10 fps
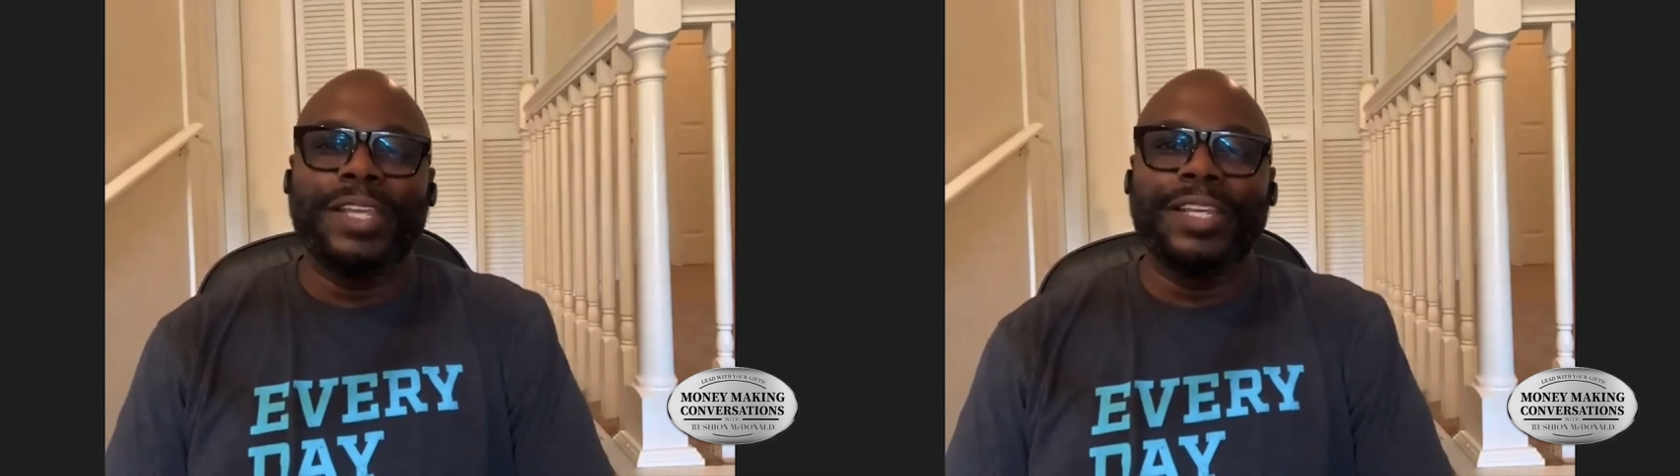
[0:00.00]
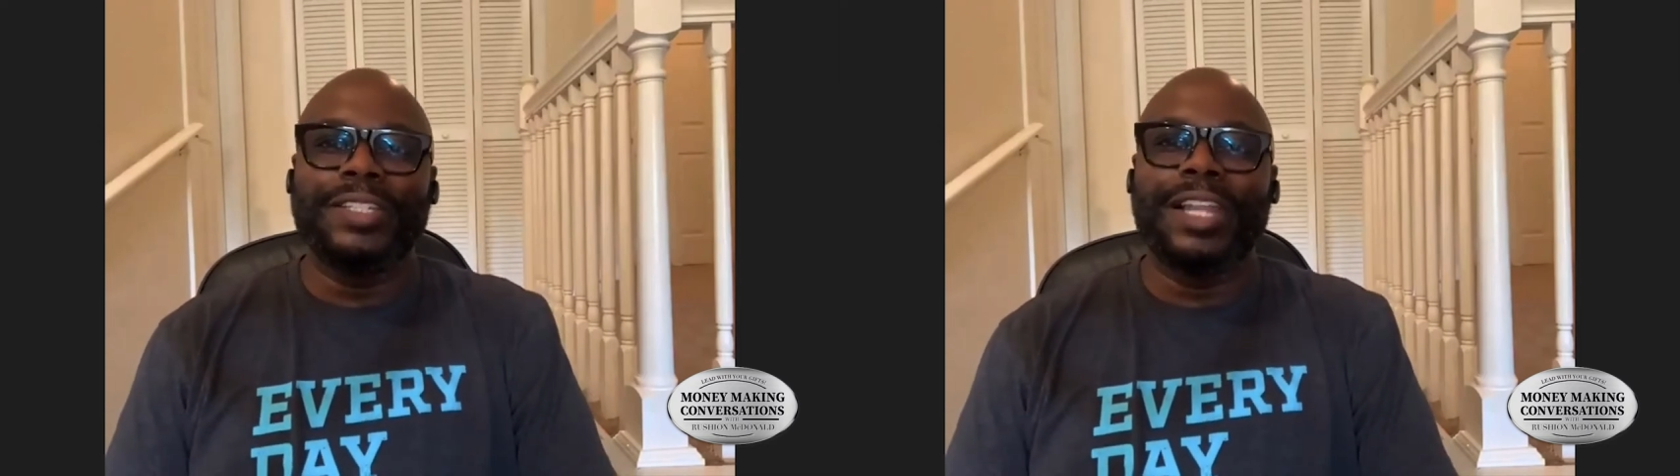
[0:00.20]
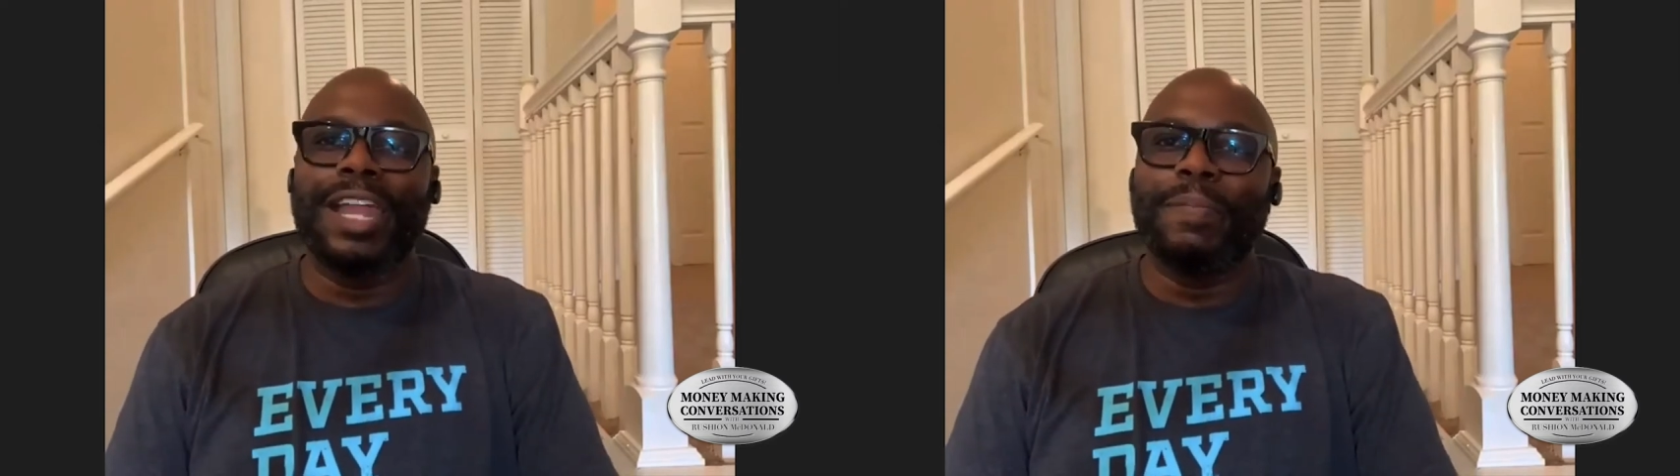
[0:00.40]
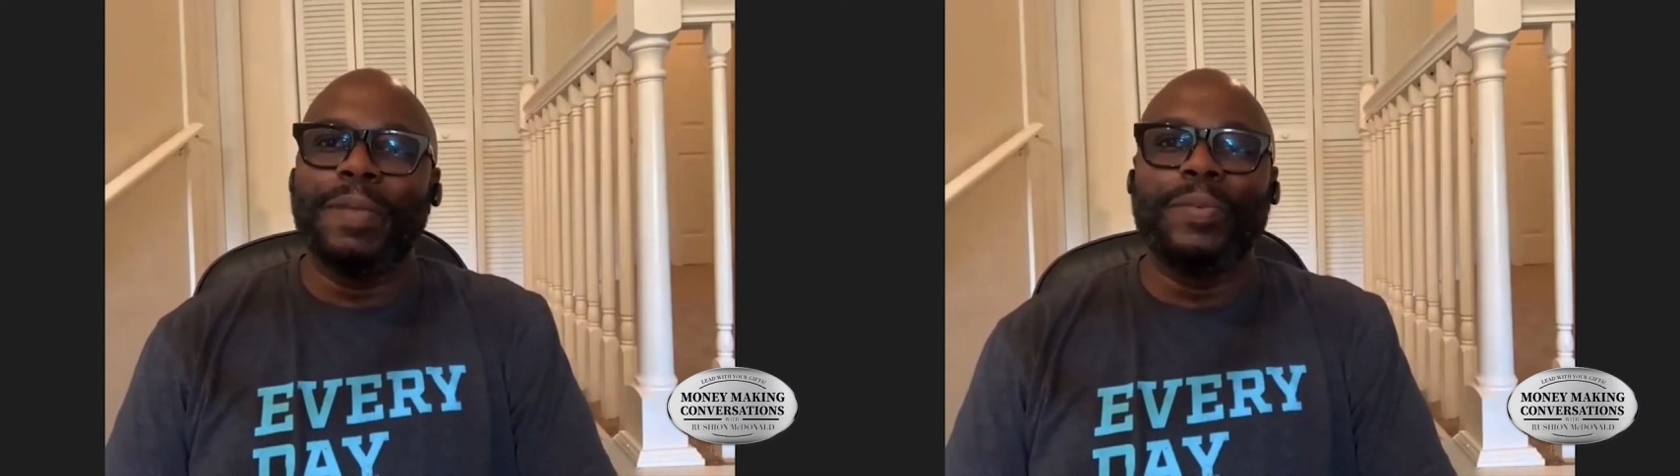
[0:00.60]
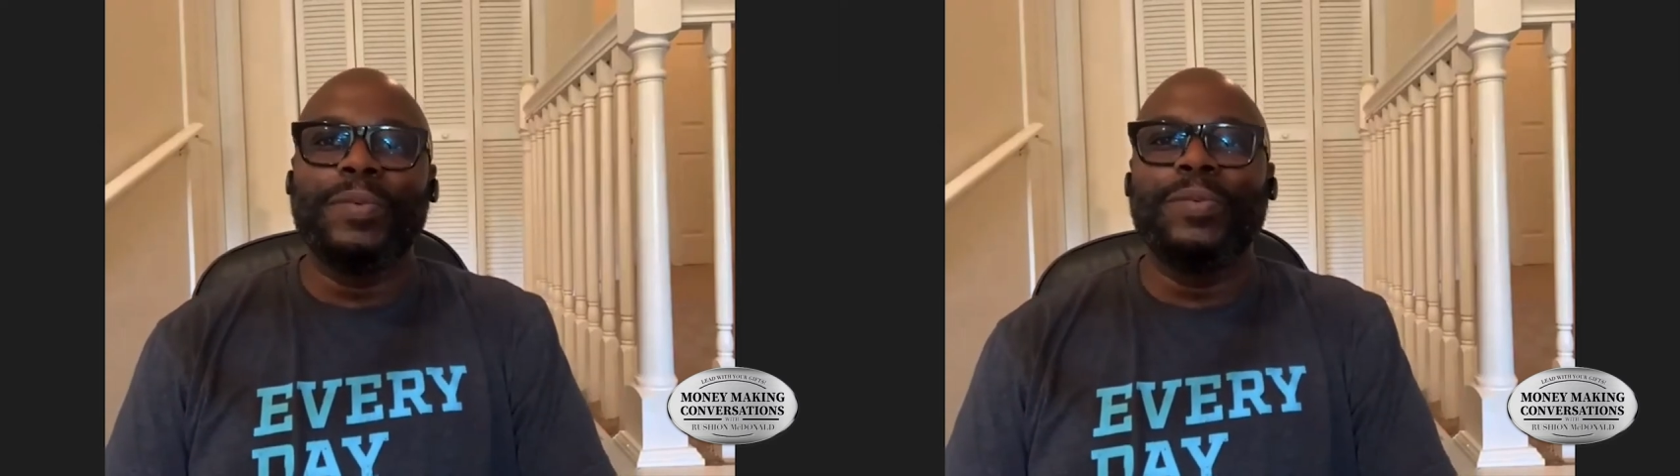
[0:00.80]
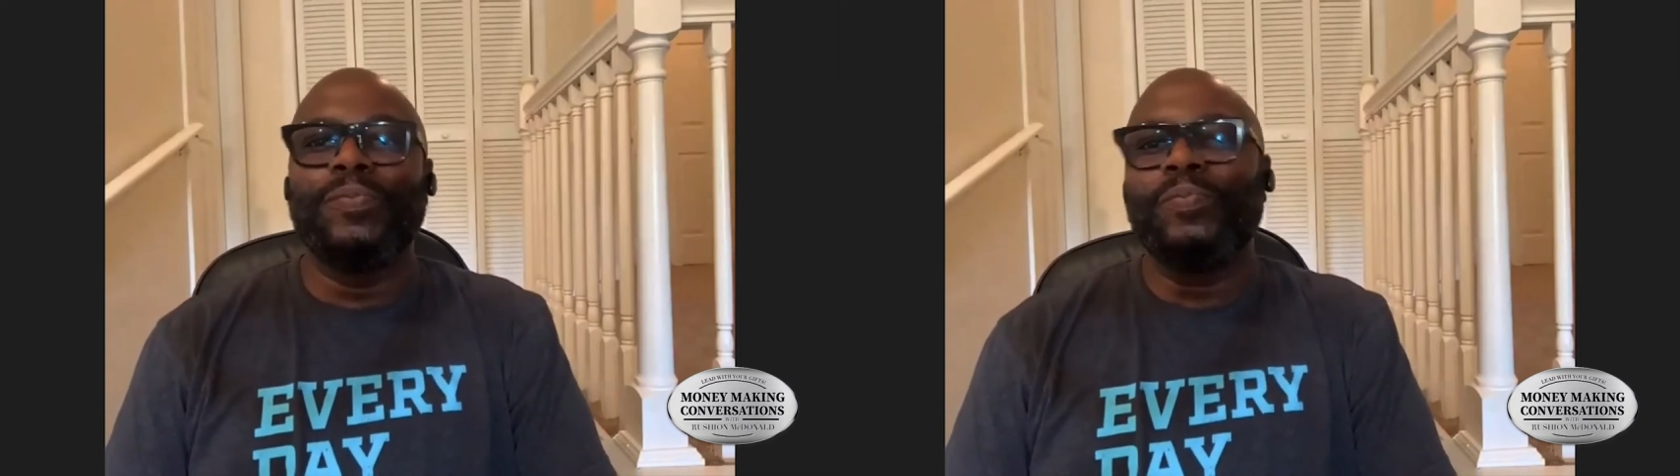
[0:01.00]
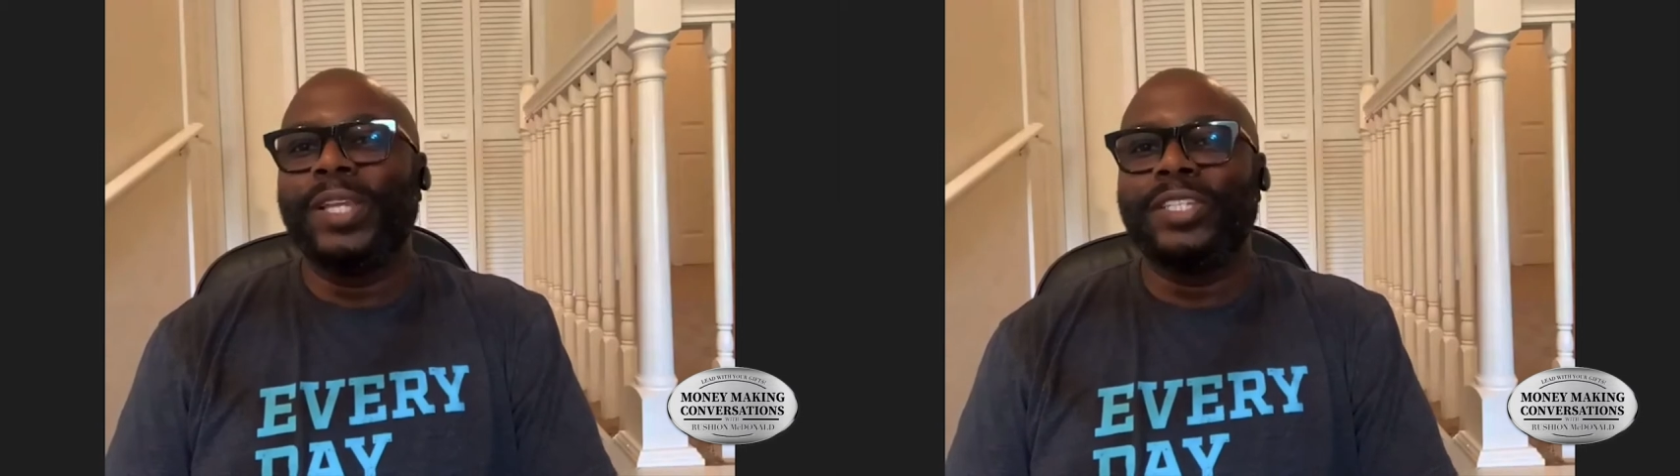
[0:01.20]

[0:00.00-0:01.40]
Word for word: because a lot of people